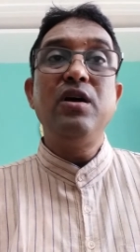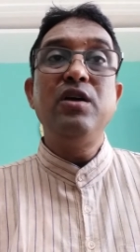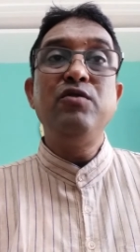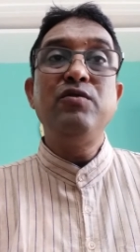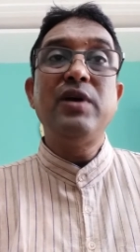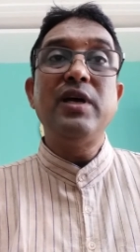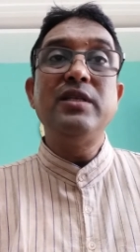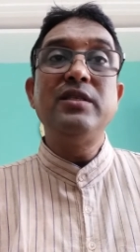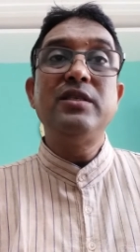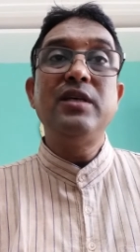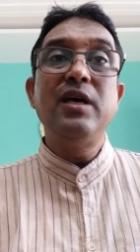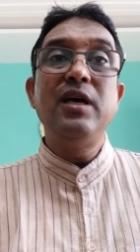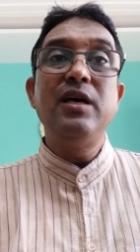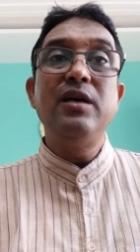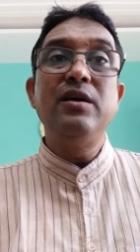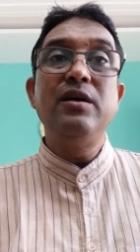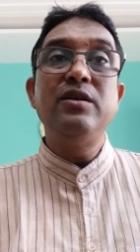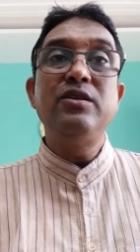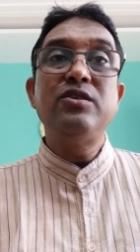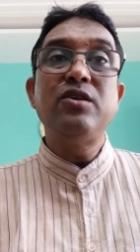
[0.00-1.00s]
you can
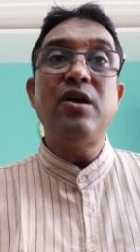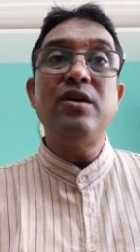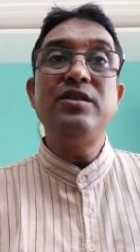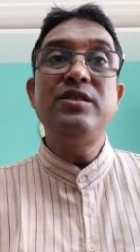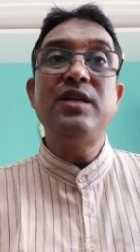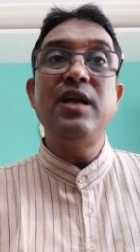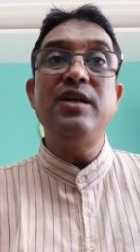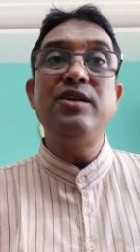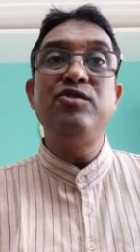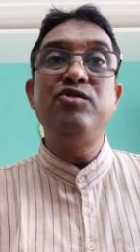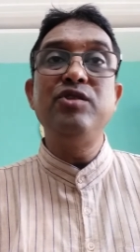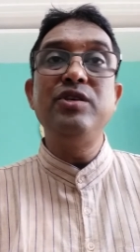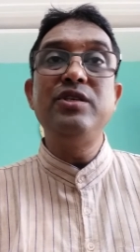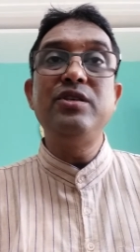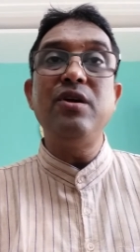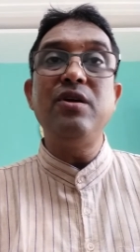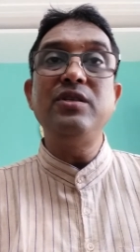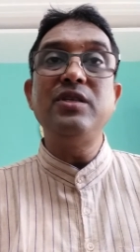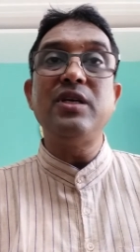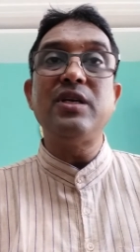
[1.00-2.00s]
say sustained
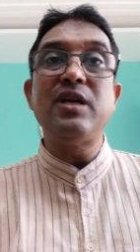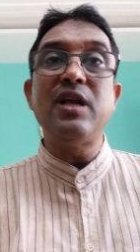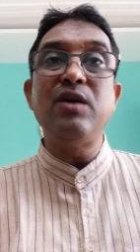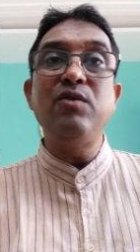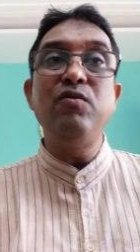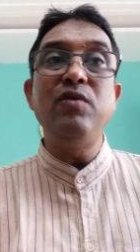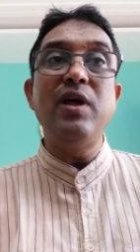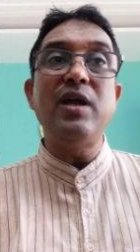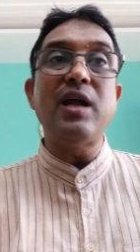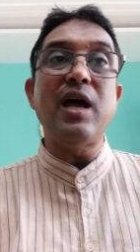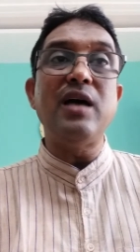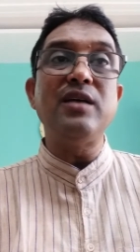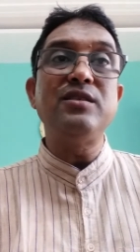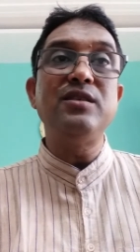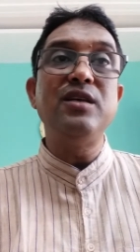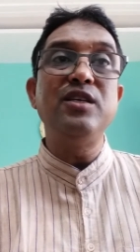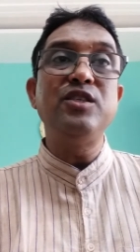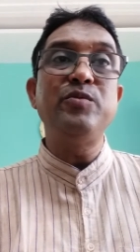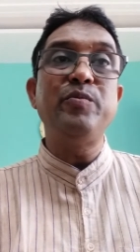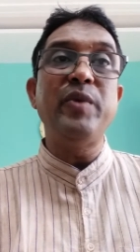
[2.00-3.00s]
research and regular
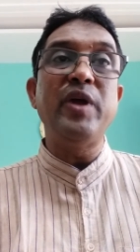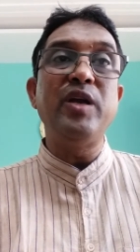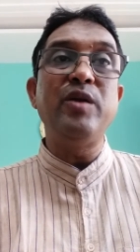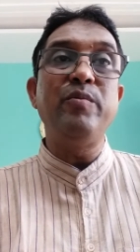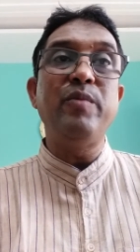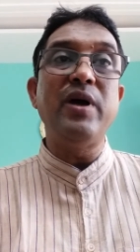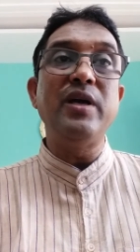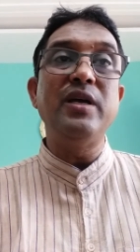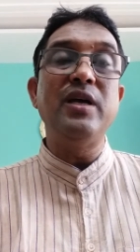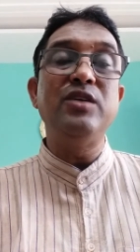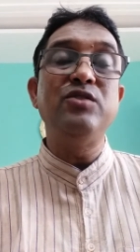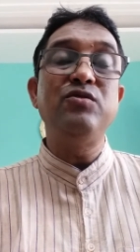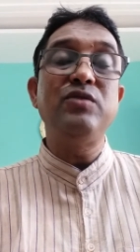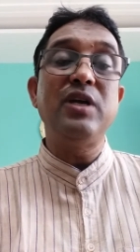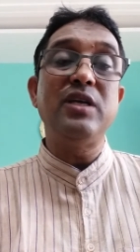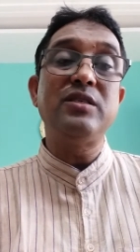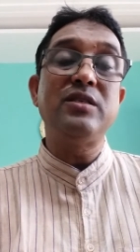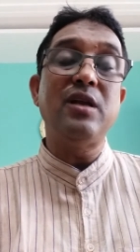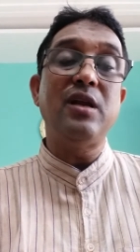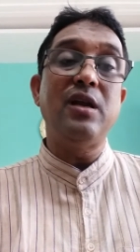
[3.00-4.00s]
assessment by
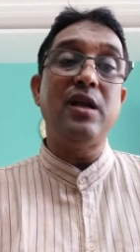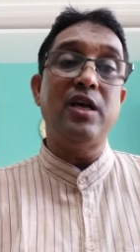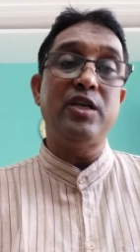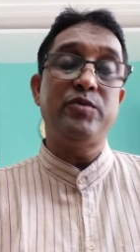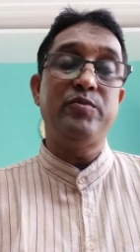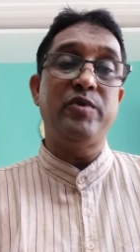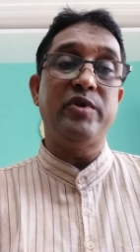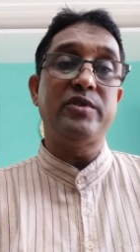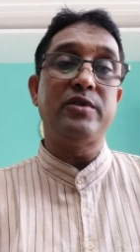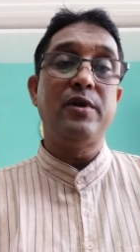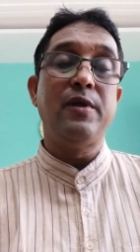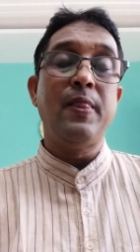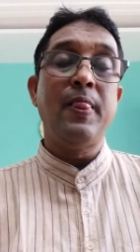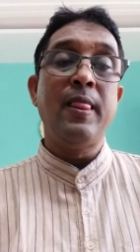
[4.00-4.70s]
educational experts.